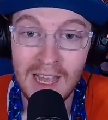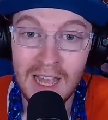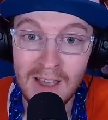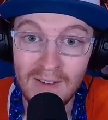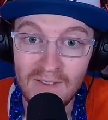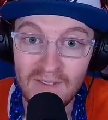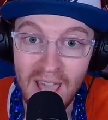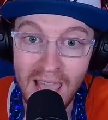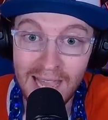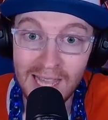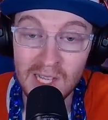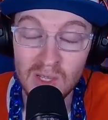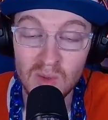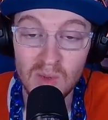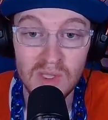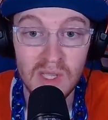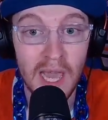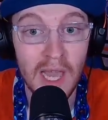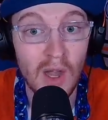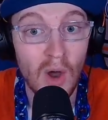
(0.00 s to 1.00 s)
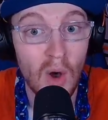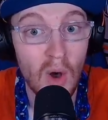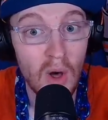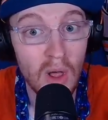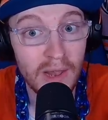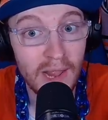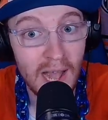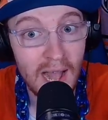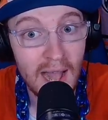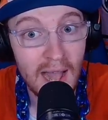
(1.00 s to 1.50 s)
Vegas was like,
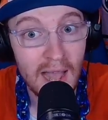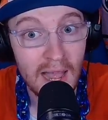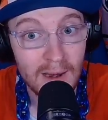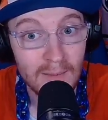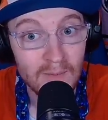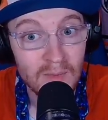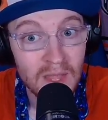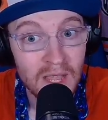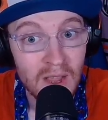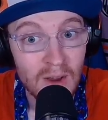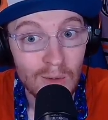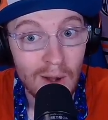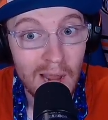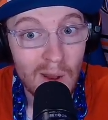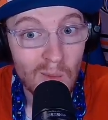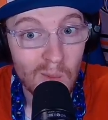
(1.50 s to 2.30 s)
hold on, right?